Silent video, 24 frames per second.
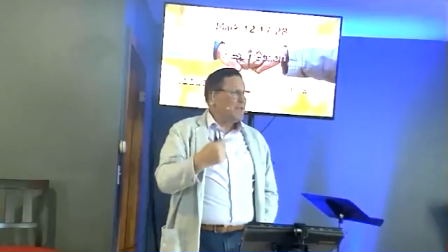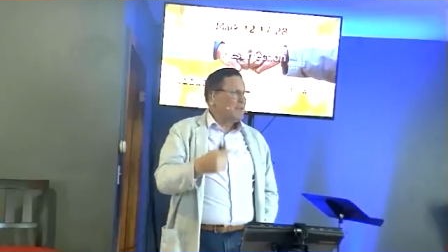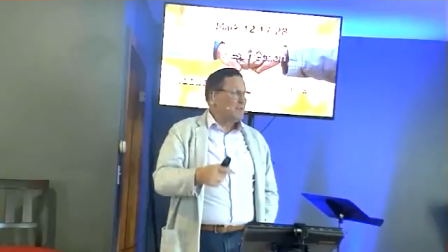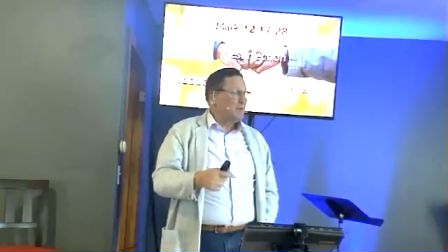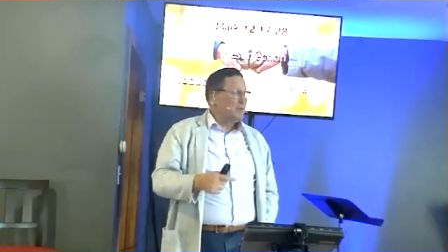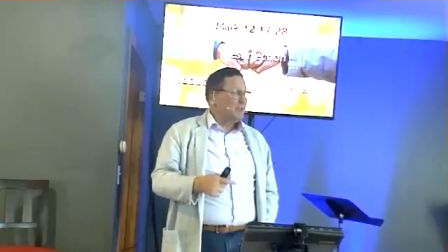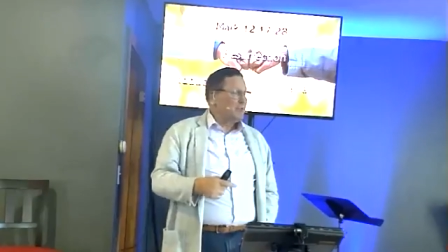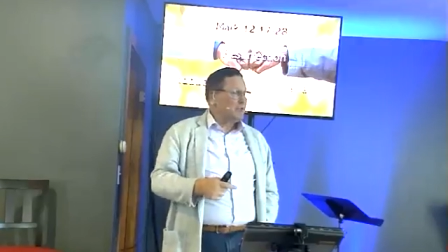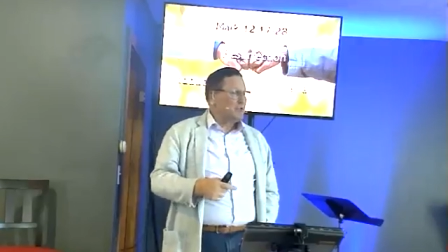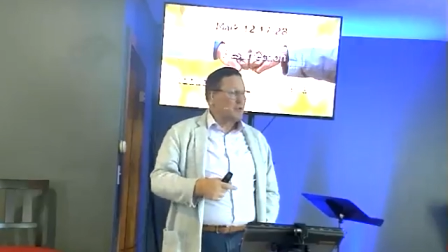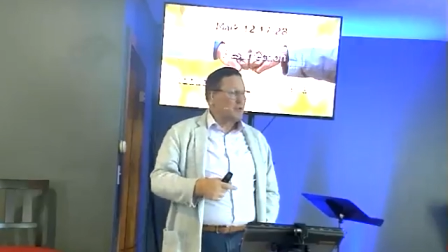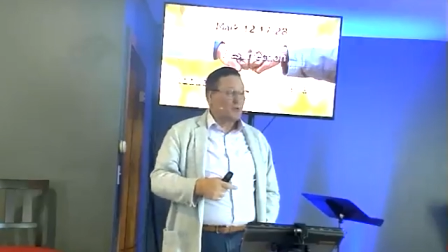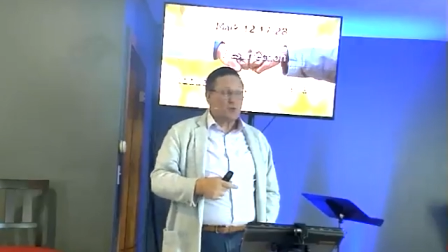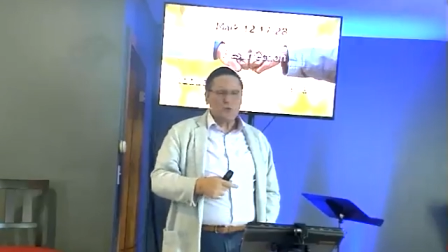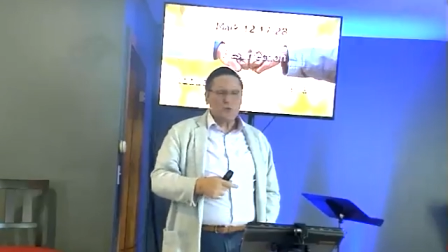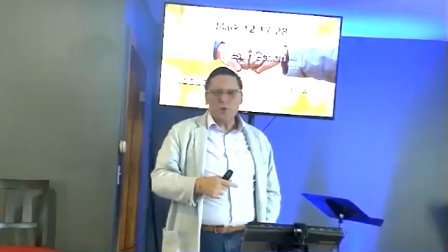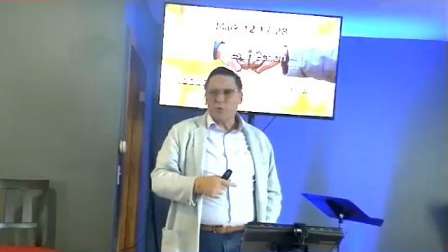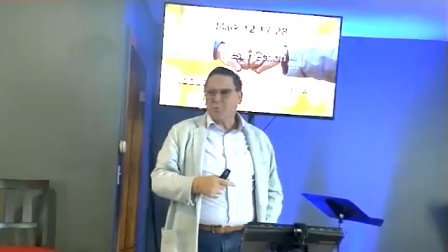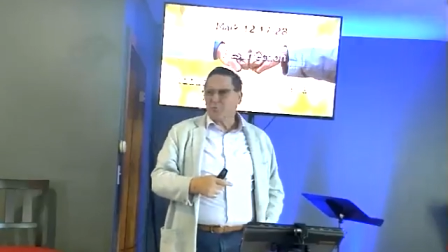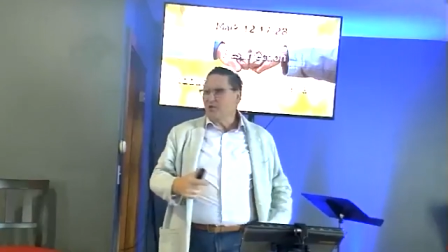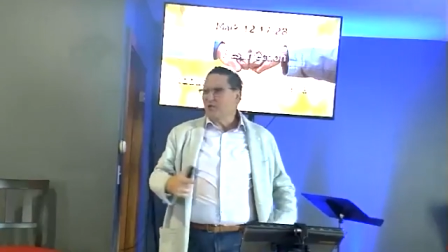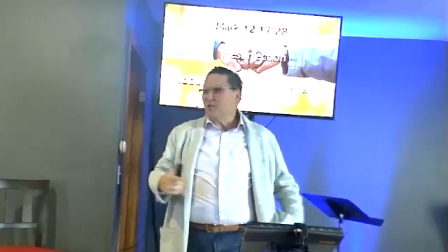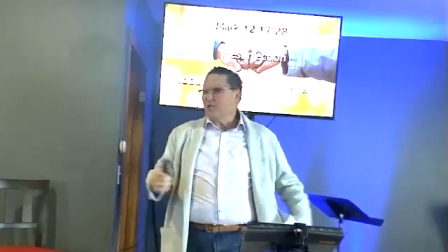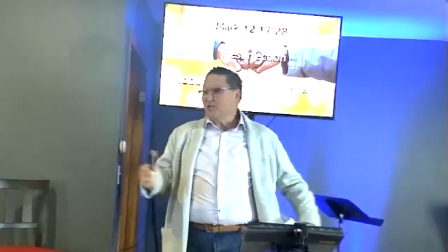these religious
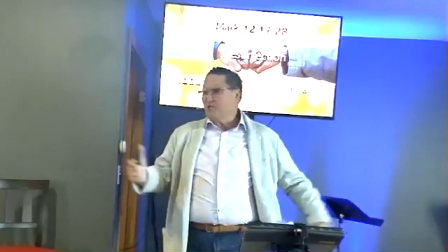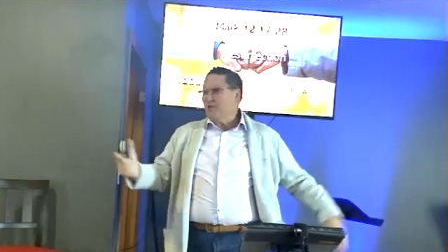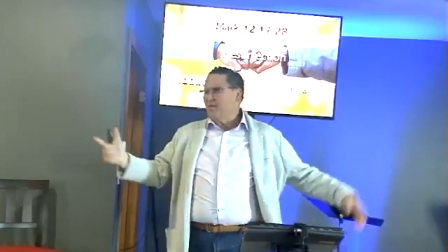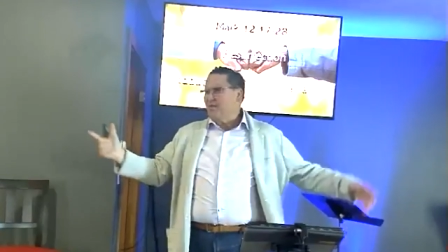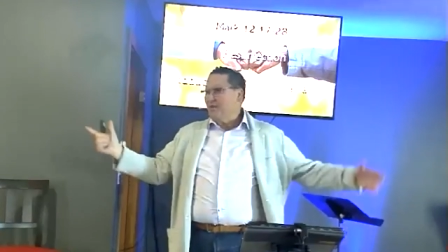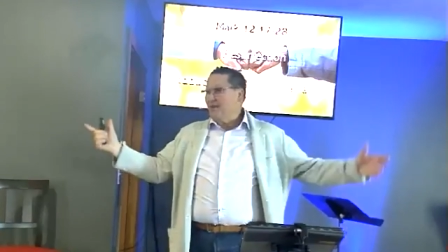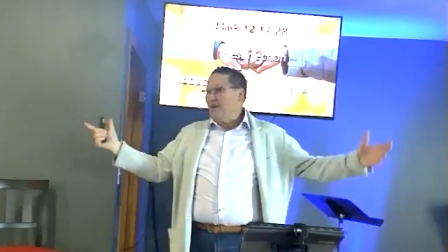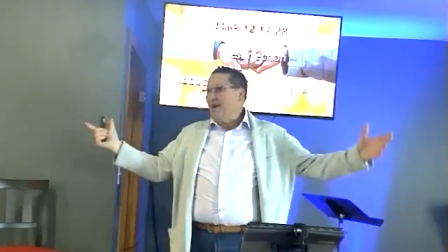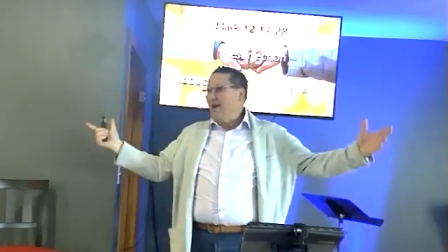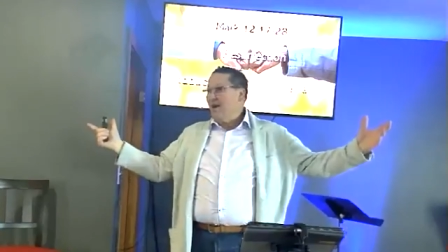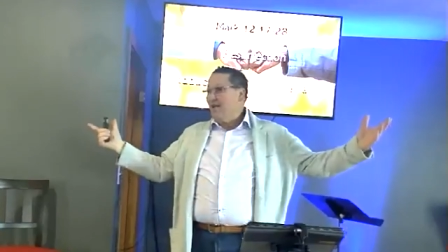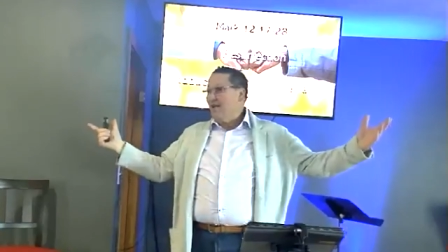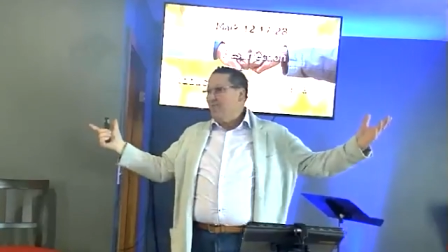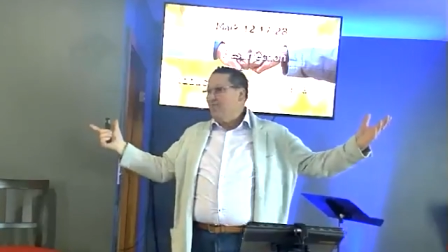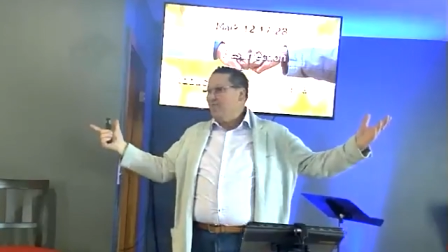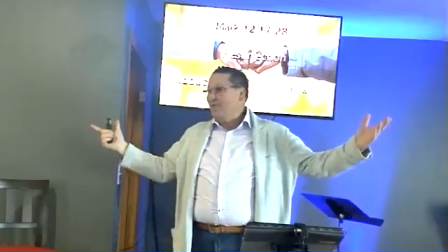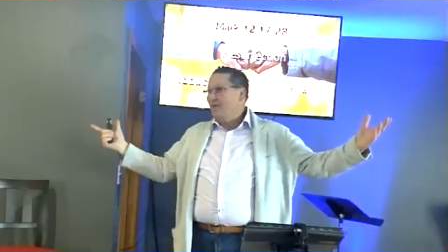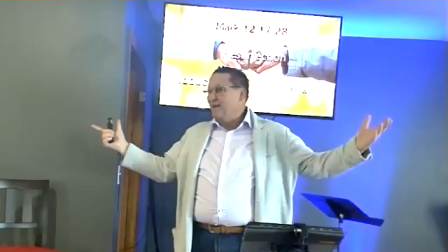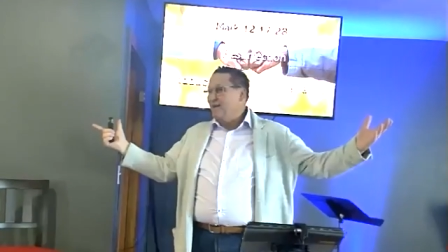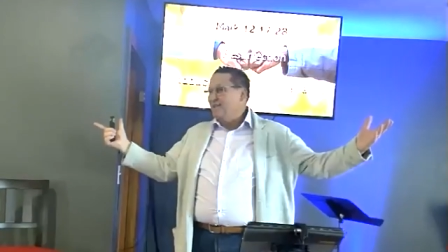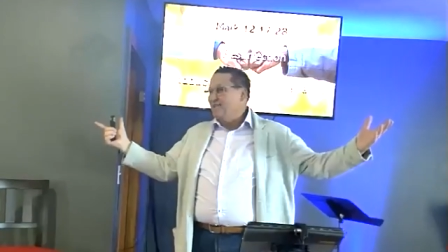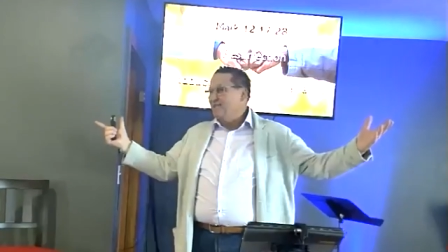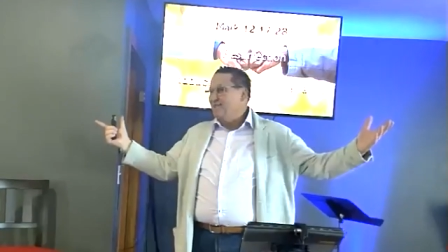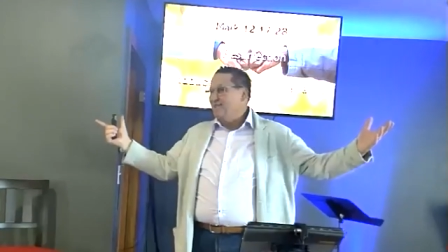groups? Do you understand the
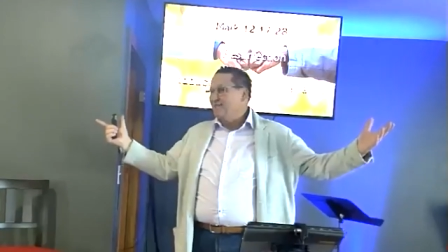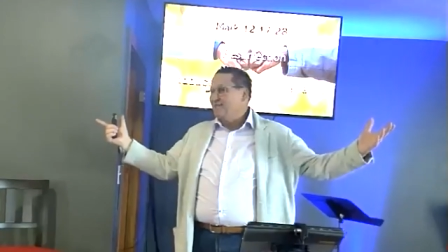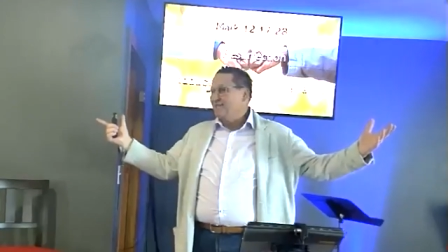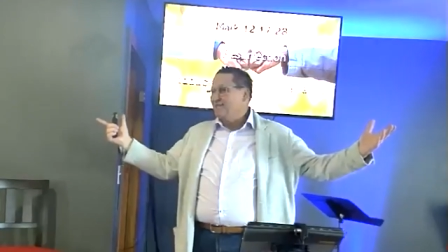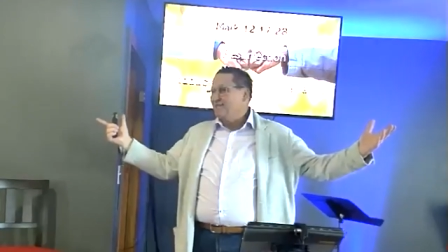conflict?